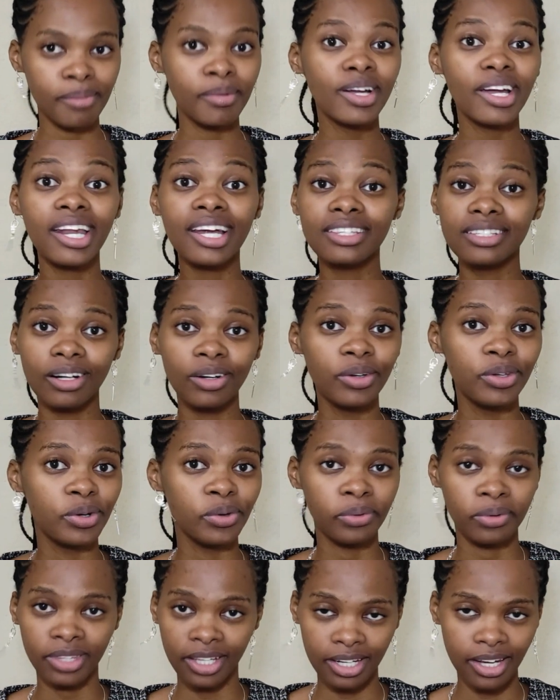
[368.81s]
I'm not going to tell
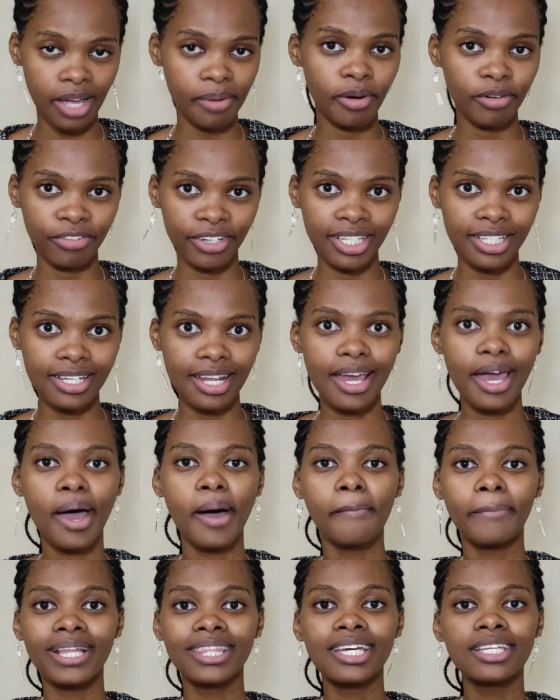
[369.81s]
you the name of it,
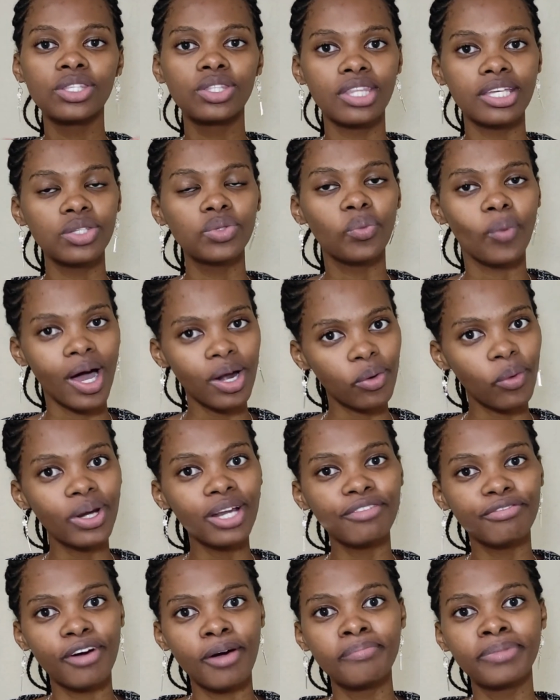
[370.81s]
but there's this one
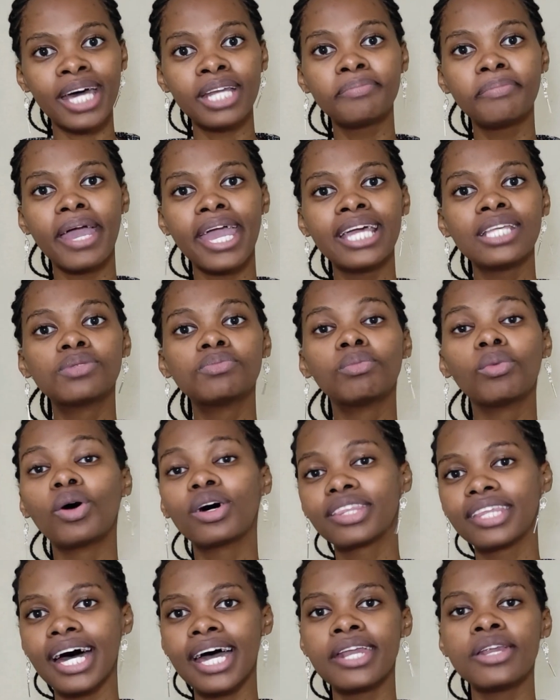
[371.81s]
audit firm that pays
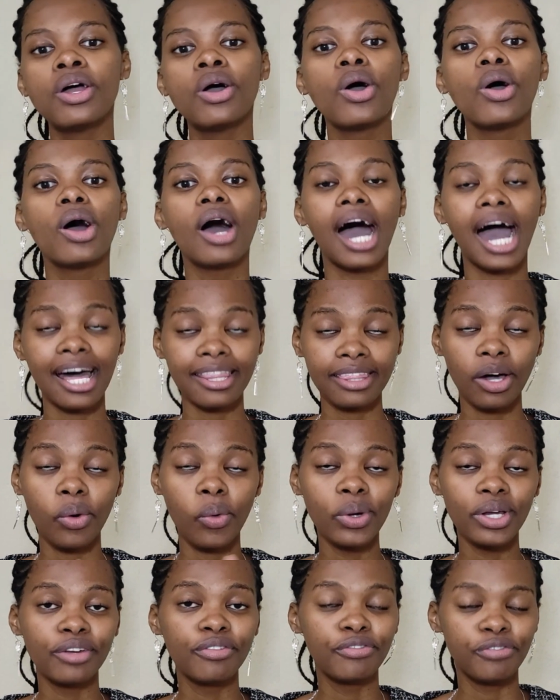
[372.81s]
more than other
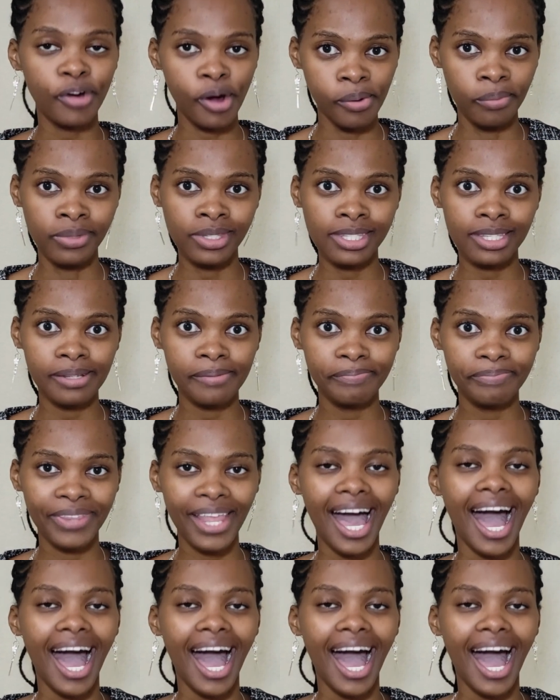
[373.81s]
audit firms.